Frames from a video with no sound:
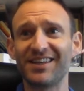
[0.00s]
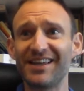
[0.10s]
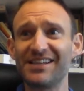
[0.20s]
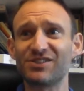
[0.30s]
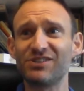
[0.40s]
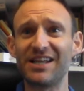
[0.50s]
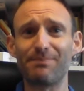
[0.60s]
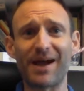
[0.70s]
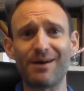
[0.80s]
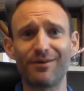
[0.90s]
is really
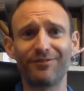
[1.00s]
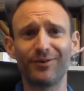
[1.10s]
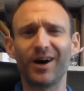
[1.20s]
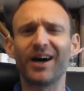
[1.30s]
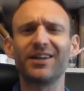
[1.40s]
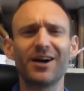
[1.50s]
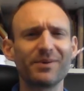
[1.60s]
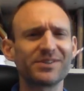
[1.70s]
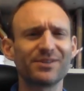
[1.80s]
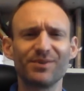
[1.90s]
powerful. I know
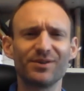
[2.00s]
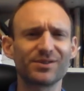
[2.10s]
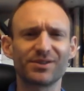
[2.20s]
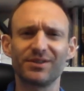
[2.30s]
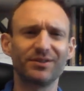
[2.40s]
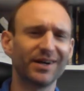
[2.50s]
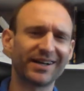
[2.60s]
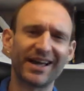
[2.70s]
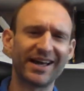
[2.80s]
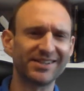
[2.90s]
it's a musical,
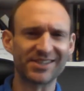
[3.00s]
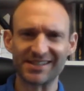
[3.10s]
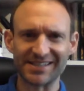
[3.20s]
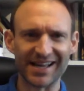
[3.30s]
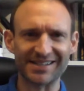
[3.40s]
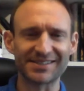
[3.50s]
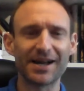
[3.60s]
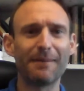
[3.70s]
okay, jazz hands.